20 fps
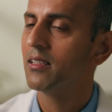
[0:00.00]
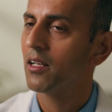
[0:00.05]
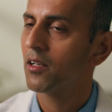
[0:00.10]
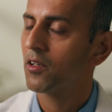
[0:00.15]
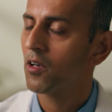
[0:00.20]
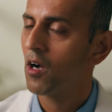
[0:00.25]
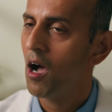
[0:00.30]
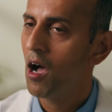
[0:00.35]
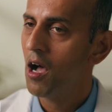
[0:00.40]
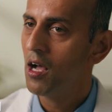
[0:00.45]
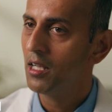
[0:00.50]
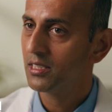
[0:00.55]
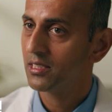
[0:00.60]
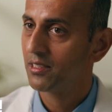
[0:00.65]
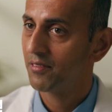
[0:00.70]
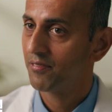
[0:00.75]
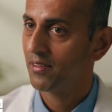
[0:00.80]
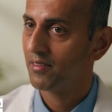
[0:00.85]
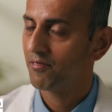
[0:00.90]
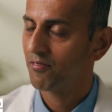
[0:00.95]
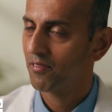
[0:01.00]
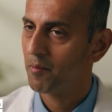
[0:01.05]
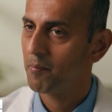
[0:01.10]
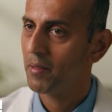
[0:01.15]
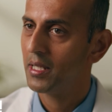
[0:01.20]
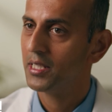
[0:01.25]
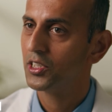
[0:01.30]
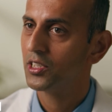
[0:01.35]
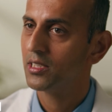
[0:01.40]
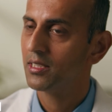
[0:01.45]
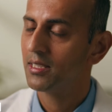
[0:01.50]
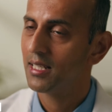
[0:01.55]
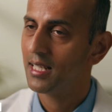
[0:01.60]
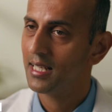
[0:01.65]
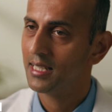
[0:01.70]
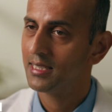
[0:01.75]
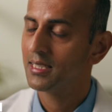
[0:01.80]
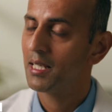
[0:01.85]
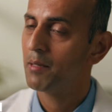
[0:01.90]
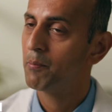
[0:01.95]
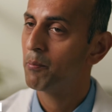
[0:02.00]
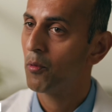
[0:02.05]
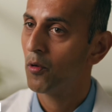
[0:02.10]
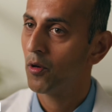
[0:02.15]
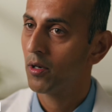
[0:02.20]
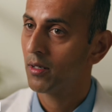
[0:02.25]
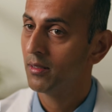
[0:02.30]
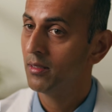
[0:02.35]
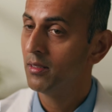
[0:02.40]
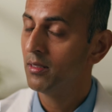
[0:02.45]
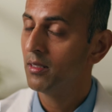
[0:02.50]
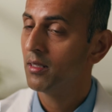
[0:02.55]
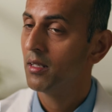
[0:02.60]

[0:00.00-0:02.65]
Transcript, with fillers: the cause of inflammation is important